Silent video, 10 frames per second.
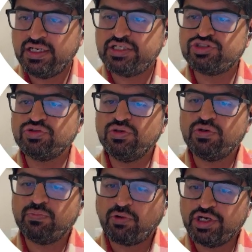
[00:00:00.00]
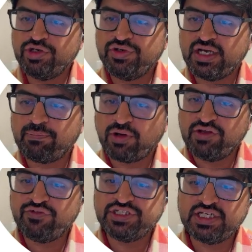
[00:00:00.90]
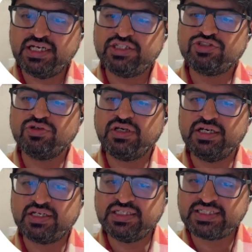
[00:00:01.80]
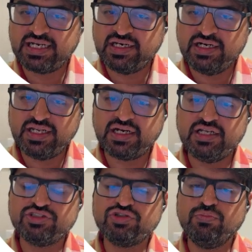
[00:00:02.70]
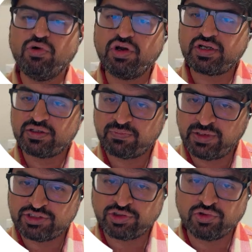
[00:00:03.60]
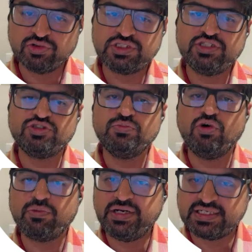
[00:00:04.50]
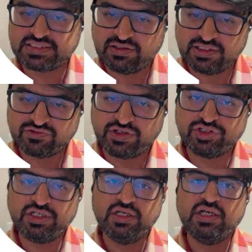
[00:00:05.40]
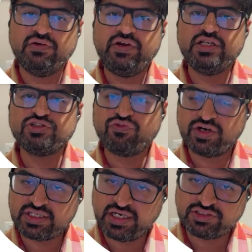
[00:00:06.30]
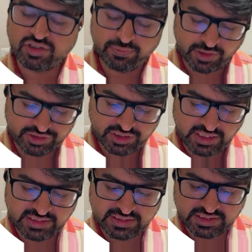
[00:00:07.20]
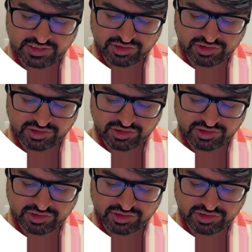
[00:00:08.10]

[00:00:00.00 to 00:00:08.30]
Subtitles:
leads to polyuria, polyphagia, leads to increased calorie intake, leads to more blood glucose, leads to more beta cell dysfunction, which leads to further insulin production, and this